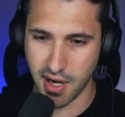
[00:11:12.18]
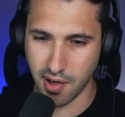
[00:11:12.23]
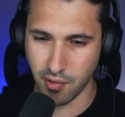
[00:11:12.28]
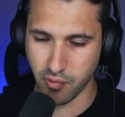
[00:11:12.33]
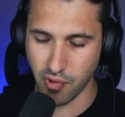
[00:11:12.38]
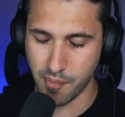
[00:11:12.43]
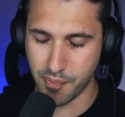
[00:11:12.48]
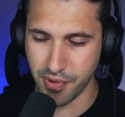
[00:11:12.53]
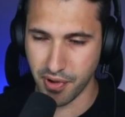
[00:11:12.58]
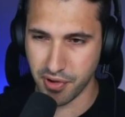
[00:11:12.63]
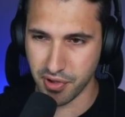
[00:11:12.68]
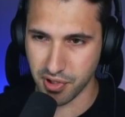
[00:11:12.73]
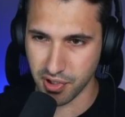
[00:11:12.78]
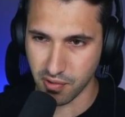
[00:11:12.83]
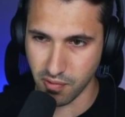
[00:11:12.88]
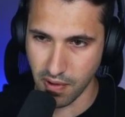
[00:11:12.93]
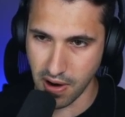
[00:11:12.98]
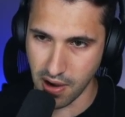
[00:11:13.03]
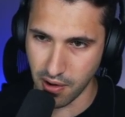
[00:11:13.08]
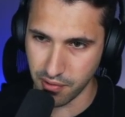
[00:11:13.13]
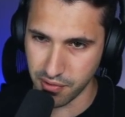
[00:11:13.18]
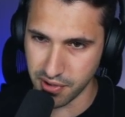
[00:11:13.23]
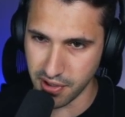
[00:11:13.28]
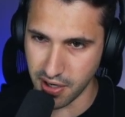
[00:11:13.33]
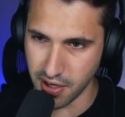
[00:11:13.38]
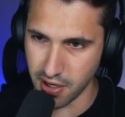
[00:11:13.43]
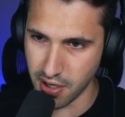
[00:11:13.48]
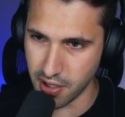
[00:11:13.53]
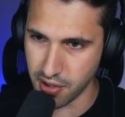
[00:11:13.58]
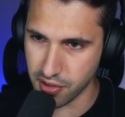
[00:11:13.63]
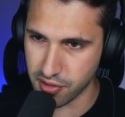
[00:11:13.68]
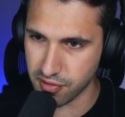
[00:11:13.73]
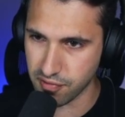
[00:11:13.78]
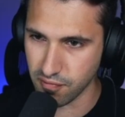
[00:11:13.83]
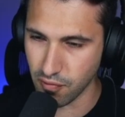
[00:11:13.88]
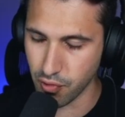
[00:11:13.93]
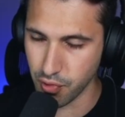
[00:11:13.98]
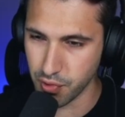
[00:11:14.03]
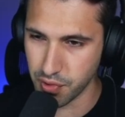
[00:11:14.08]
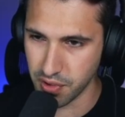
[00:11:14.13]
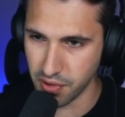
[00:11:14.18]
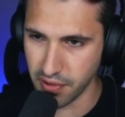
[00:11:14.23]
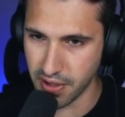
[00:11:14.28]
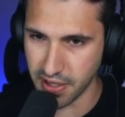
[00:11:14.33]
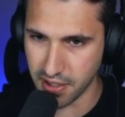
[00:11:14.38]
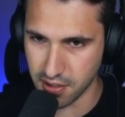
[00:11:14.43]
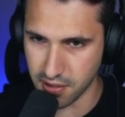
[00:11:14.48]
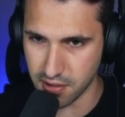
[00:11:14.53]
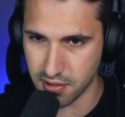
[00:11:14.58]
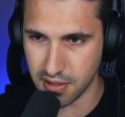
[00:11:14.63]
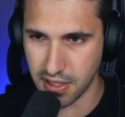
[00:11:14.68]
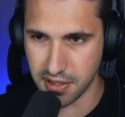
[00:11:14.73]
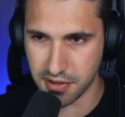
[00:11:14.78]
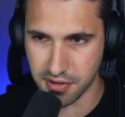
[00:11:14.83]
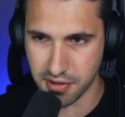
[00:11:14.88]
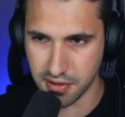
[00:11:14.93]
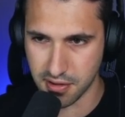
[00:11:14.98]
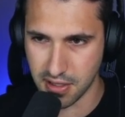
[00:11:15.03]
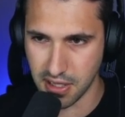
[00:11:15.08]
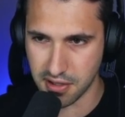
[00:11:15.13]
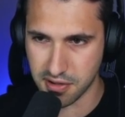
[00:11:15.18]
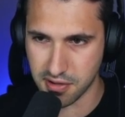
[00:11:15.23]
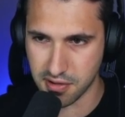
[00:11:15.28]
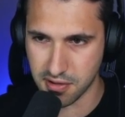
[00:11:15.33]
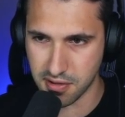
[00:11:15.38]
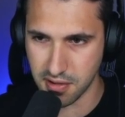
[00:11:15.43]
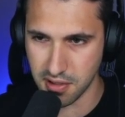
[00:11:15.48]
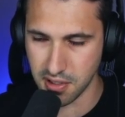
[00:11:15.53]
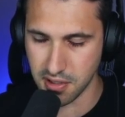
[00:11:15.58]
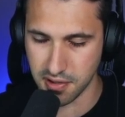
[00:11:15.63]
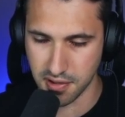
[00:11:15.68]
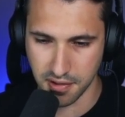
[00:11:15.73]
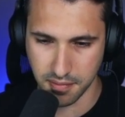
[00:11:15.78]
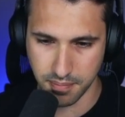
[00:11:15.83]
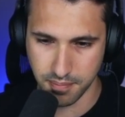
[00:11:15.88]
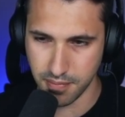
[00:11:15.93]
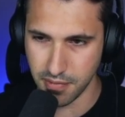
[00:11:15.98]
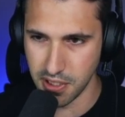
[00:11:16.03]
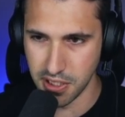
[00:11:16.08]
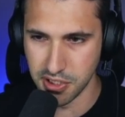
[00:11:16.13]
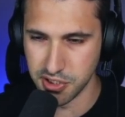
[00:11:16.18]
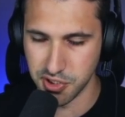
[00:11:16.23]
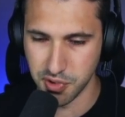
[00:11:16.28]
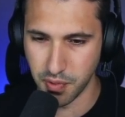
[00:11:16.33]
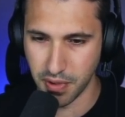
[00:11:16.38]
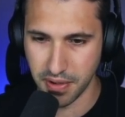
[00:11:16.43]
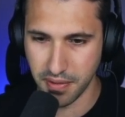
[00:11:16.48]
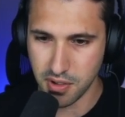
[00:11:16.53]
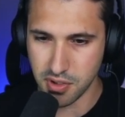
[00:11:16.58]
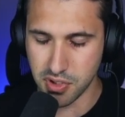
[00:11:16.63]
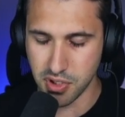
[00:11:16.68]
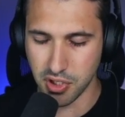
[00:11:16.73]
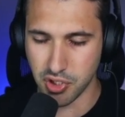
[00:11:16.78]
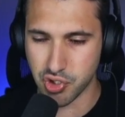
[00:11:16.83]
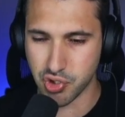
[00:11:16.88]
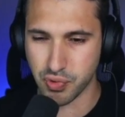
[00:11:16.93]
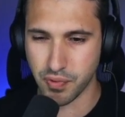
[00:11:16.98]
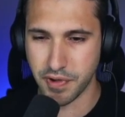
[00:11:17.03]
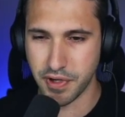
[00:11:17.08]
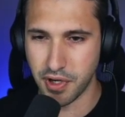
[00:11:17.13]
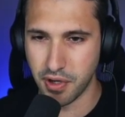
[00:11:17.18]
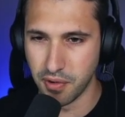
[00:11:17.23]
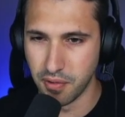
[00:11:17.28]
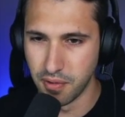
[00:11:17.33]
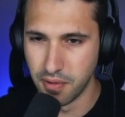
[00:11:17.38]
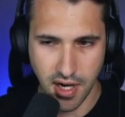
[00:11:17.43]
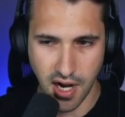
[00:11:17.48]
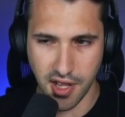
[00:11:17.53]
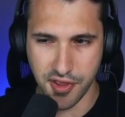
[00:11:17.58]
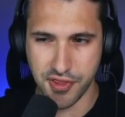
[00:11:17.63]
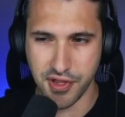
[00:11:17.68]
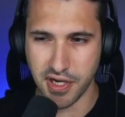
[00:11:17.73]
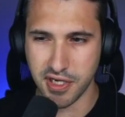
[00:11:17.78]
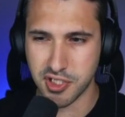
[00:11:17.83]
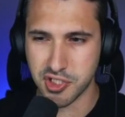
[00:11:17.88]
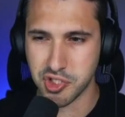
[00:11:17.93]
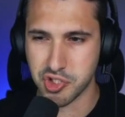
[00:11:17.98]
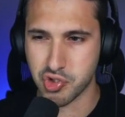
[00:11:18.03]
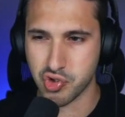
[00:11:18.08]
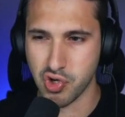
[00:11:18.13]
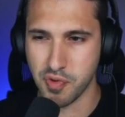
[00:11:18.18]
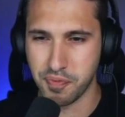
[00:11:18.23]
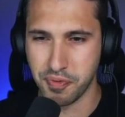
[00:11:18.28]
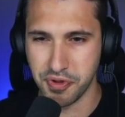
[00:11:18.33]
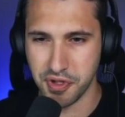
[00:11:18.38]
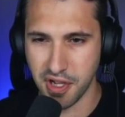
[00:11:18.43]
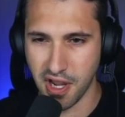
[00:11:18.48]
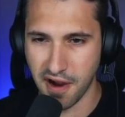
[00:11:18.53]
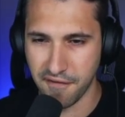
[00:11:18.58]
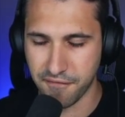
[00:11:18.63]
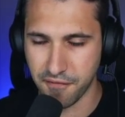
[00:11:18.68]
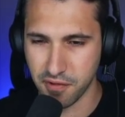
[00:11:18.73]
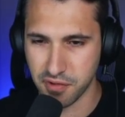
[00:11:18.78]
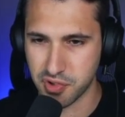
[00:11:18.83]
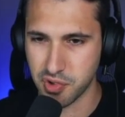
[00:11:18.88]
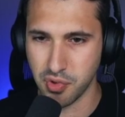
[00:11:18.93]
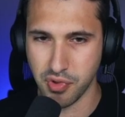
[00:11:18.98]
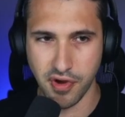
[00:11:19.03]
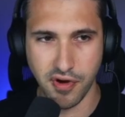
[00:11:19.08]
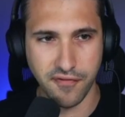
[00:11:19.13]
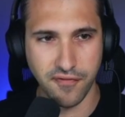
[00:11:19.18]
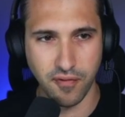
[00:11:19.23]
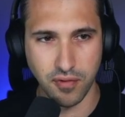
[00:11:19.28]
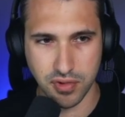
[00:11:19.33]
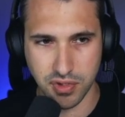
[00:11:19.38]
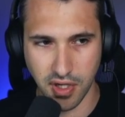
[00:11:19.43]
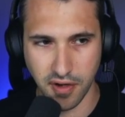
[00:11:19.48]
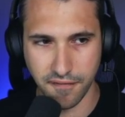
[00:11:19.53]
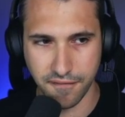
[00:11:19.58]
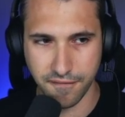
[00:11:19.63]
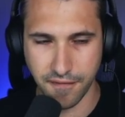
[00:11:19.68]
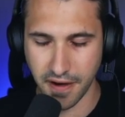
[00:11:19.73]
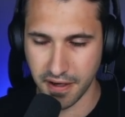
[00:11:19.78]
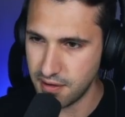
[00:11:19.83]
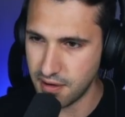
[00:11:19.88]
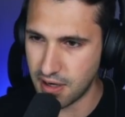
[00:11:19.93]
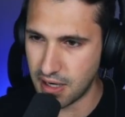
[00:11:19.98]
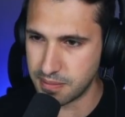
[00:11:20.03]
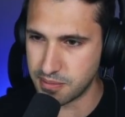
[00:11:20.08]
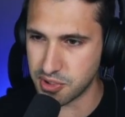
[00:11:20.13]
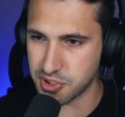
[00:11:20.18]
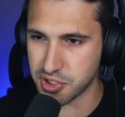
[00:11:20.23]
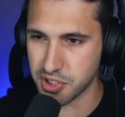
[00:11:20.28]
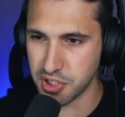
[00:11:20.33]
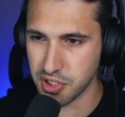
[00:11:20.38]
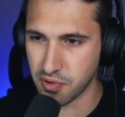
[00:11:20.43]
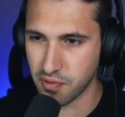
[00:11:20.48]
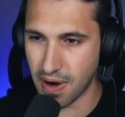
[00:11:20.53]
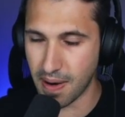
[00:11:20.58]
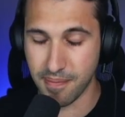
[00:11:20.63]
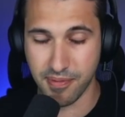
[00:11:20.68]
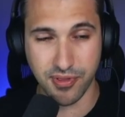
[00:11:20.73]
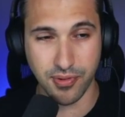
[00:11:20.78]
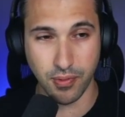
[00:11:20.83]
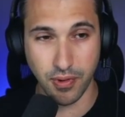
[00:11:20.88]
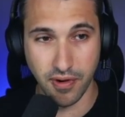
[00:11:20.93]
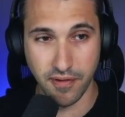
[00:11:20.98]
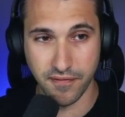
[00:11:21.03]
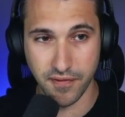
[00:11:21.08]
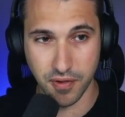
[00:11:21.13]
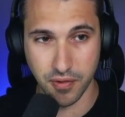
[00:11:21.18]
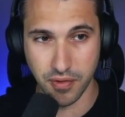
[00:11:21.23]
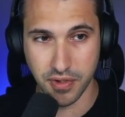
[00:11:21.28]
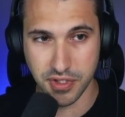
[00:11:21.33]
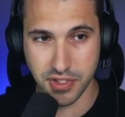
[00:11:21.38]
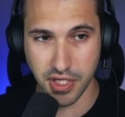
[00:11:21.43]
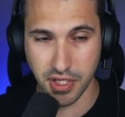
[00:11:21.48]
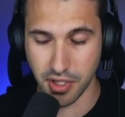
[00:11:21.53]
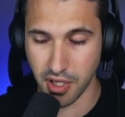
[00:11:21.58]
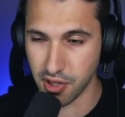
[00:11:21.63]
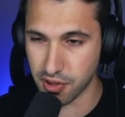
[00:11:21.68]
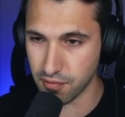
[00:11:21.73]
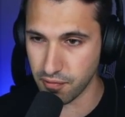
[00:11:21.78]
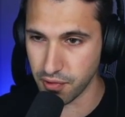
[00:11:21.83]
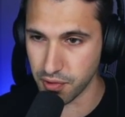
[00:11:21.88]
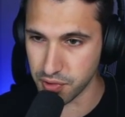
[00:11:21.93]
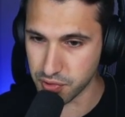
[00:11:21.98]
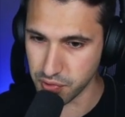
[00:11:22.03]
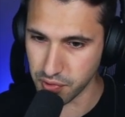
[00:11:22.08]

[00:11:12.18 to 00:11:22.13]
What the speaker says: rip you out of the ground and throw you in a lake. That's easy. Easy win. Dugtrio, I think it's just triple the effort, so therefore tough fight. I'm just going to grab three of you and throw you into a